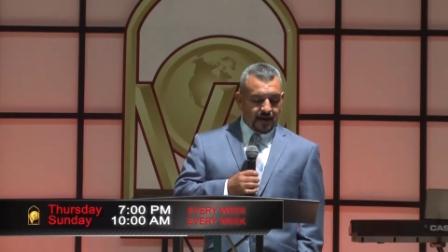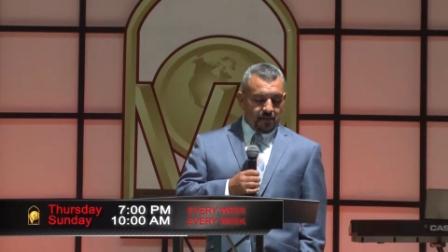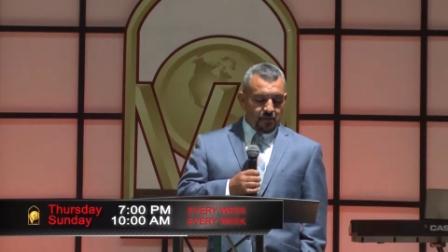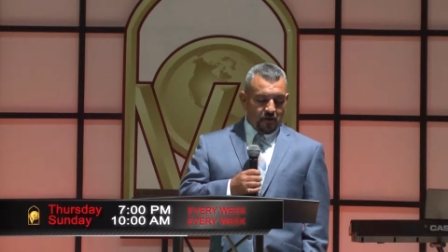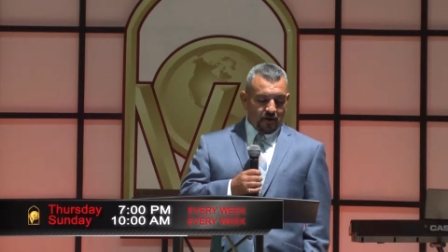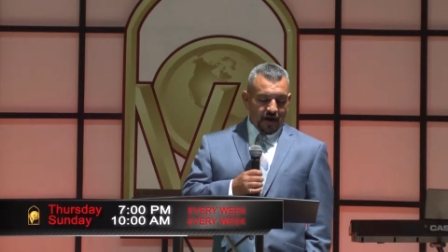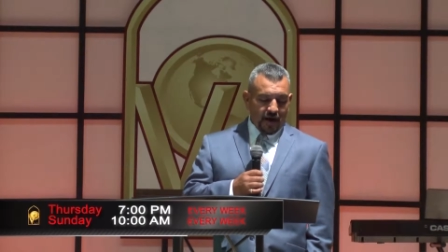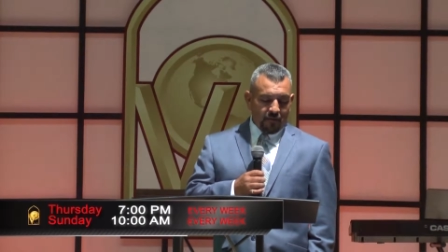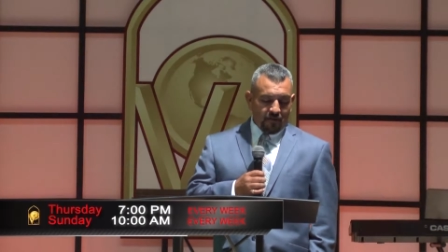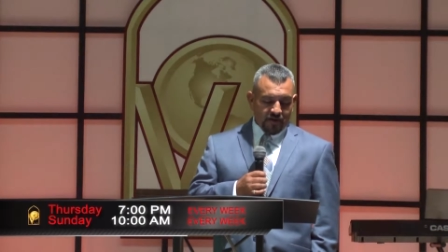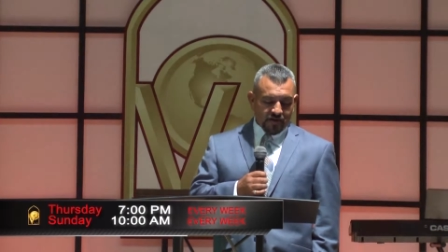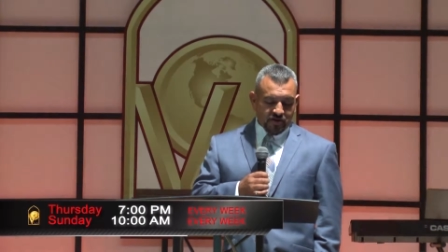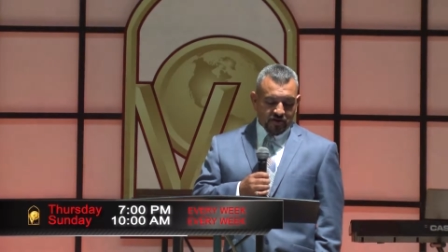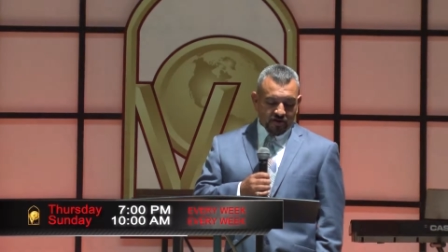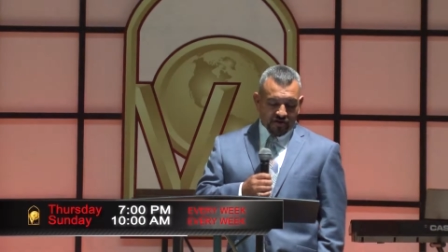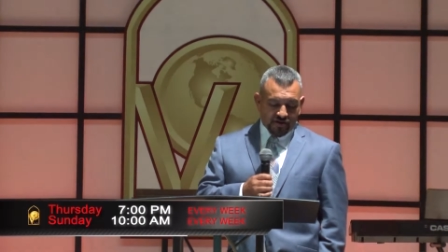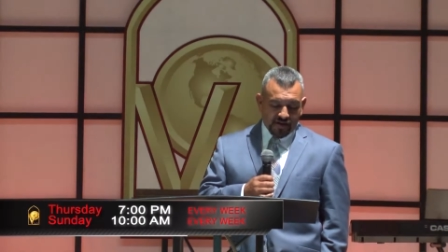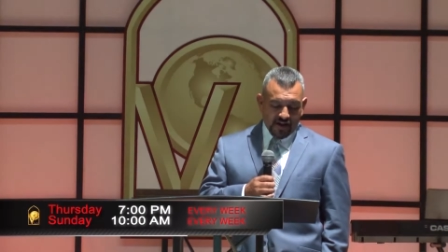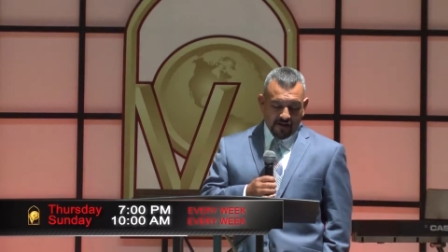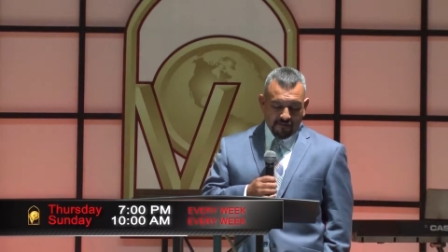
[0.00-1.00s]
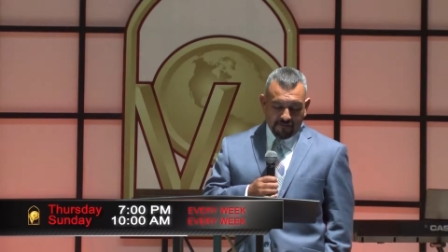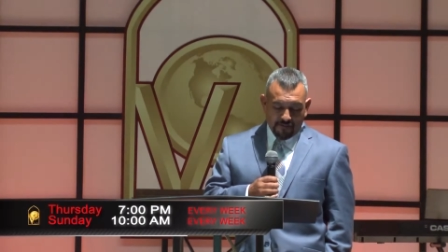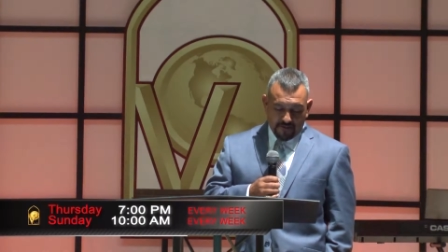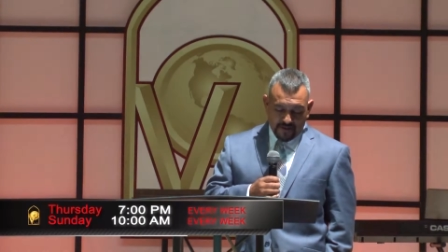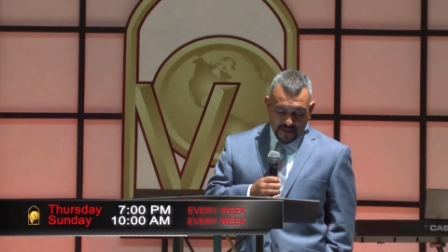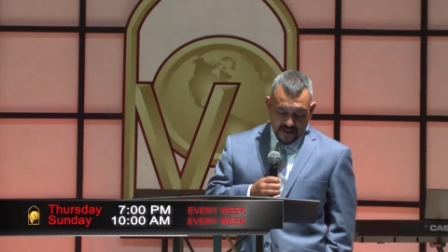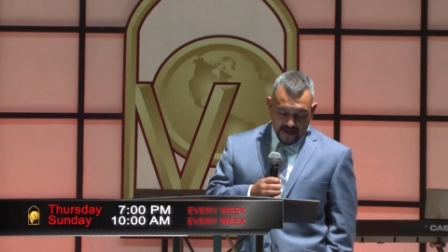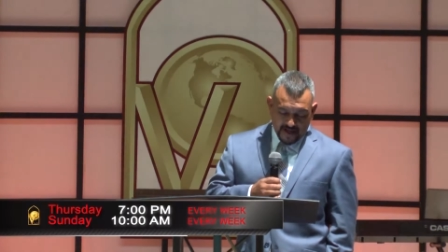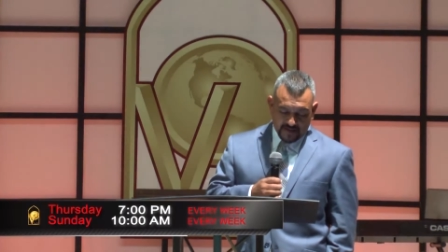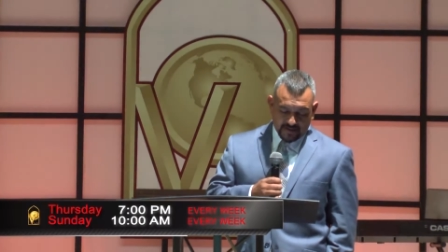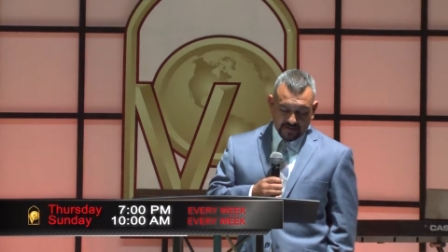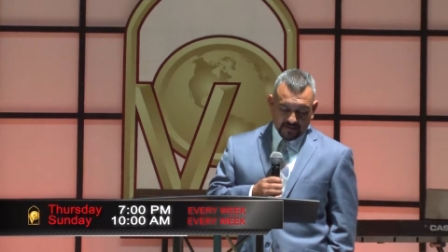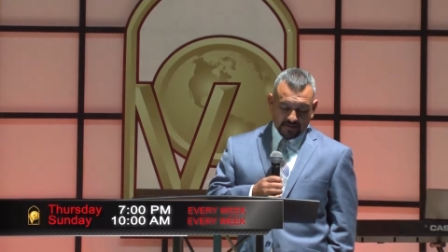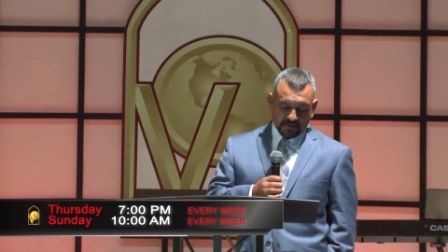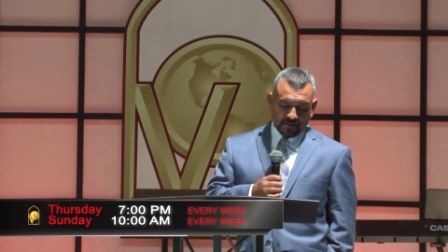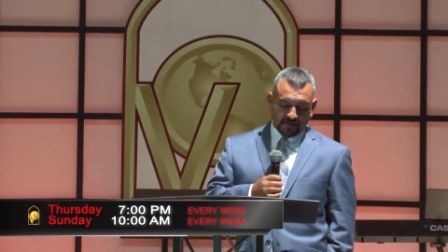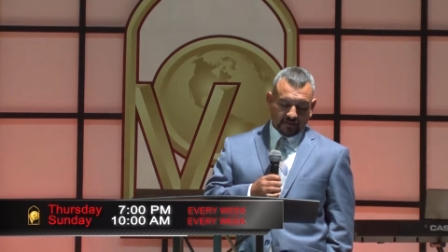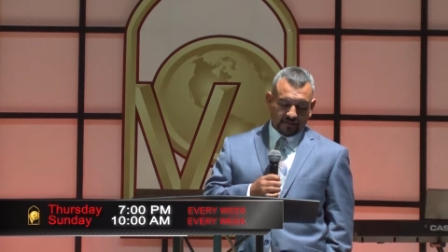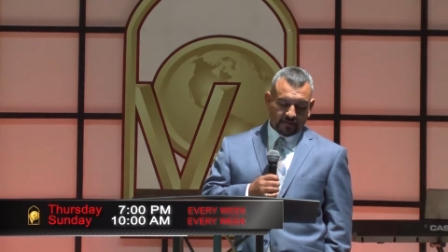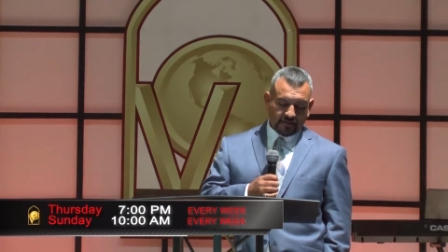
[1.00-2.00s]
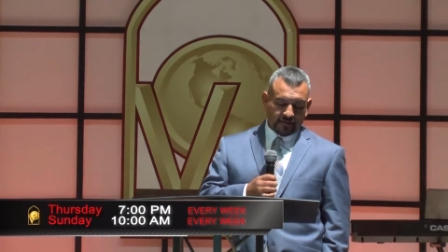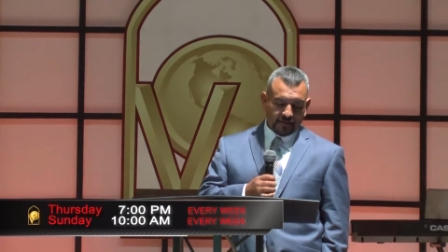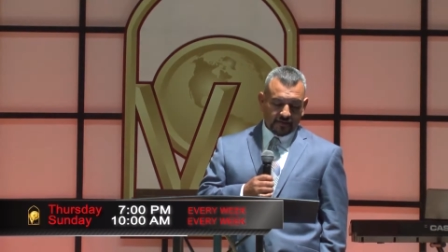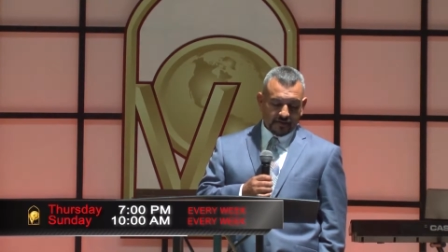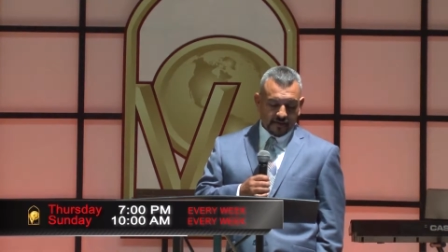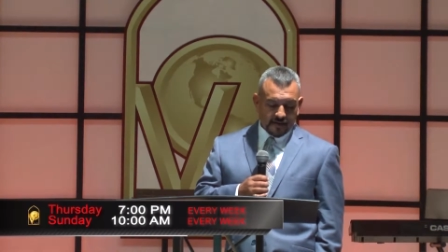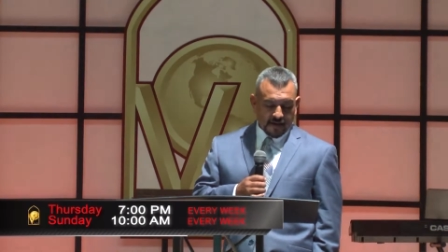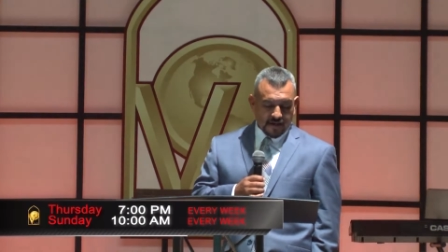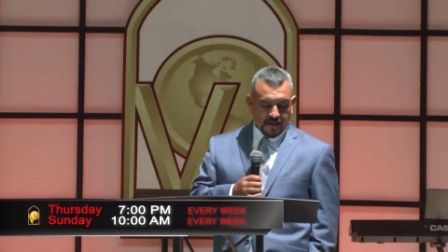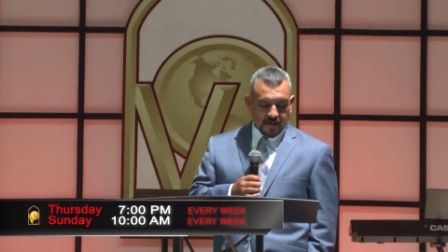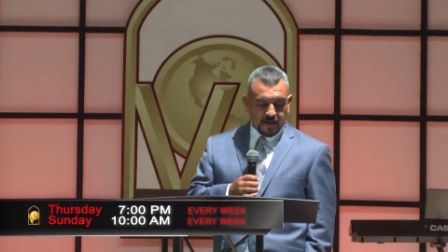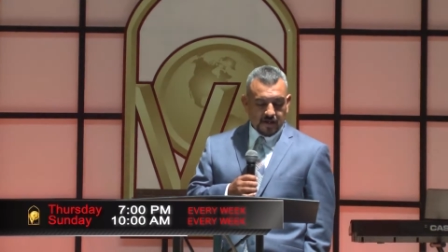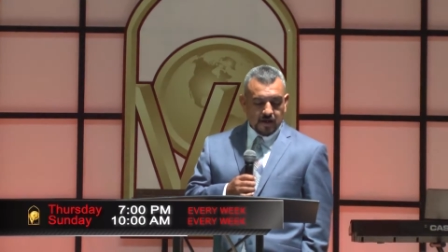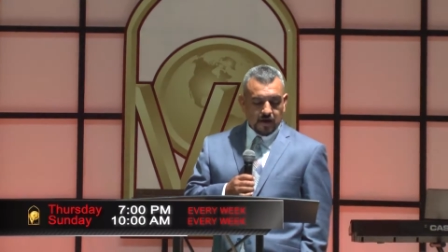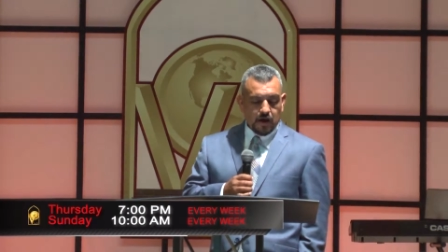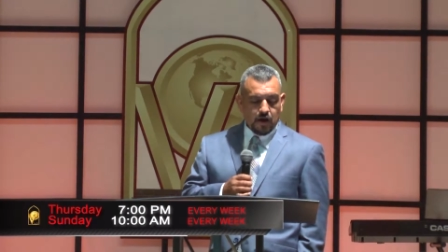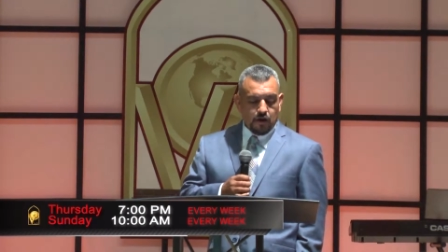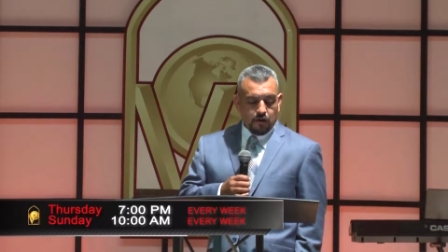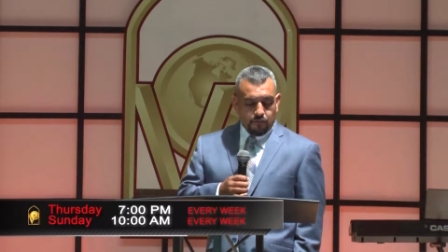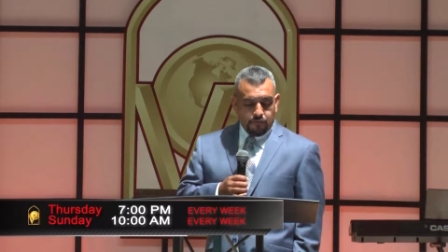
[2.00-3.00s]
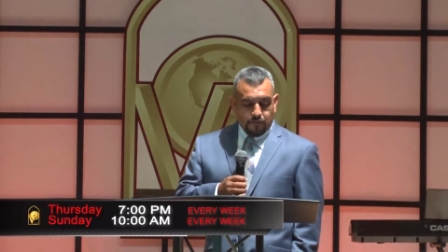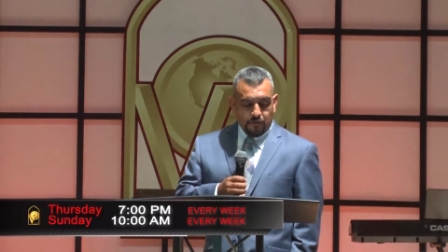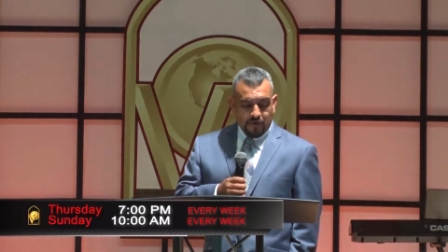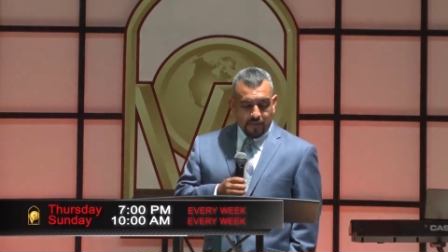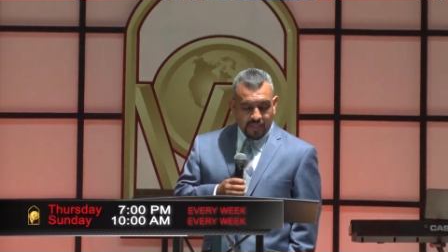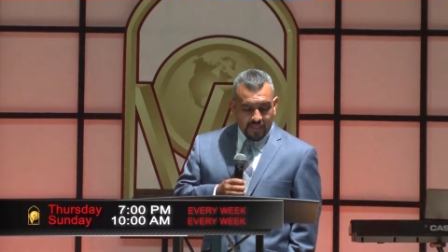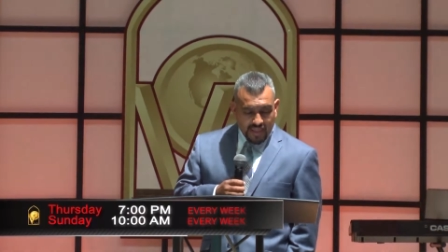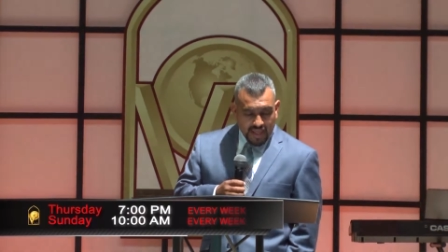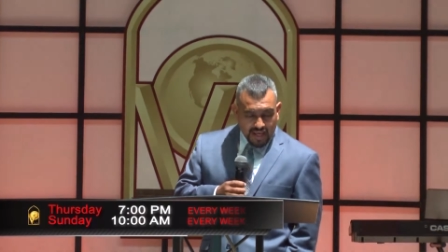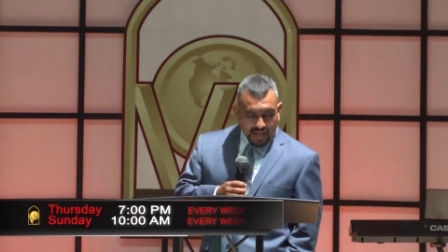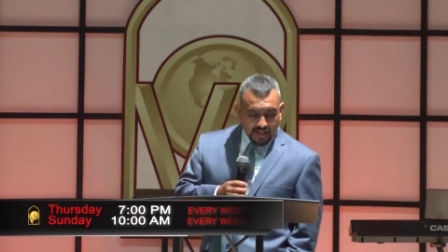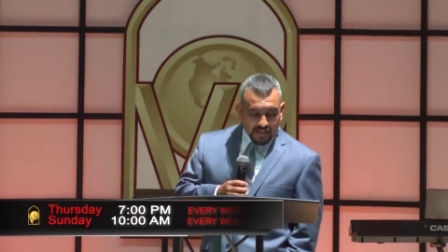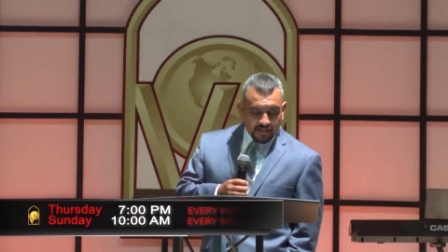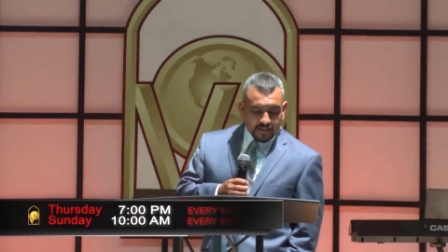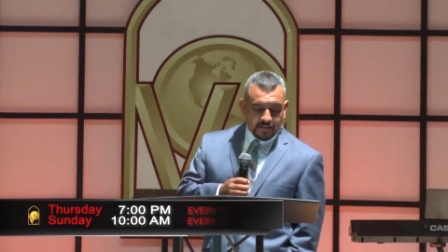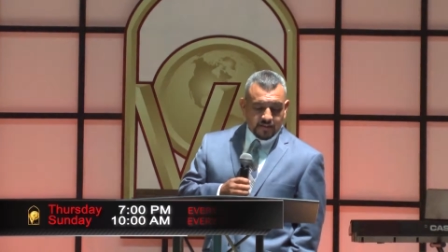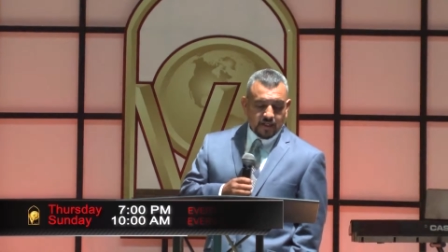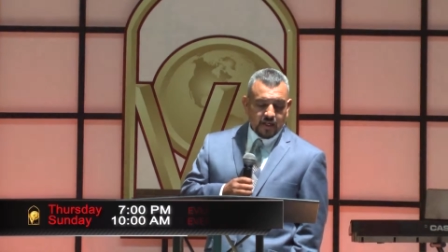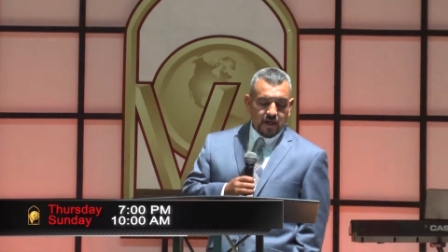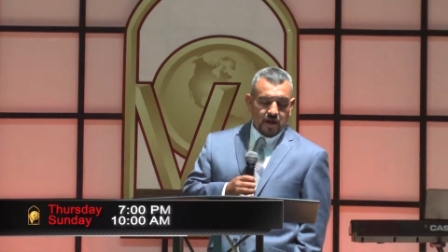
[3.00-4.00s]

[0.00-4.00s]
come on, I want you to say, for then. For then